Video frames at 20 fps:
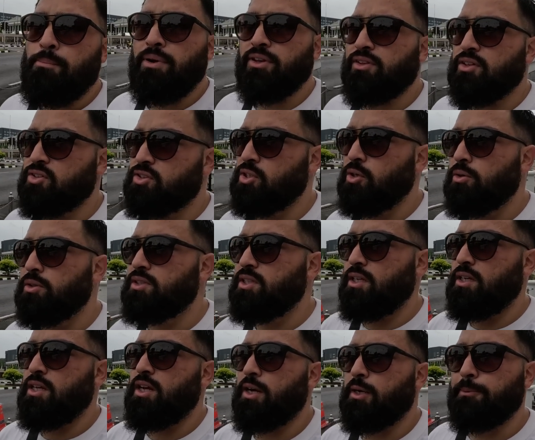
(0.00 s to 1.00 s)
But the
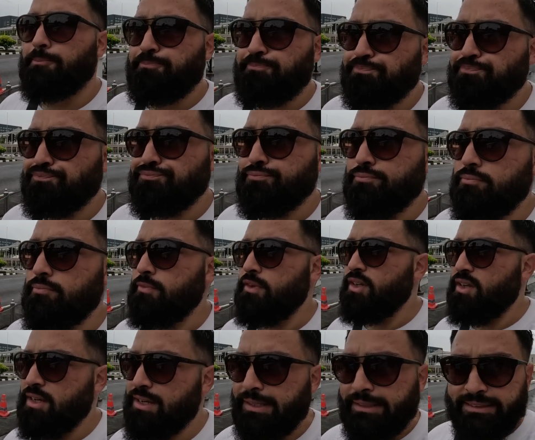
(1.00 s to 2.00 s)
Sultan here,
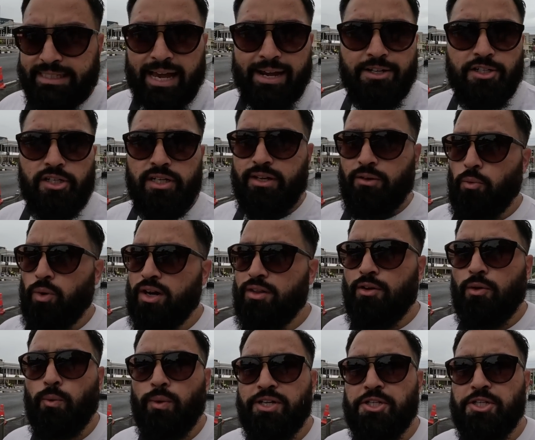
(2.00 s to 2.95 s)
he's actually one of the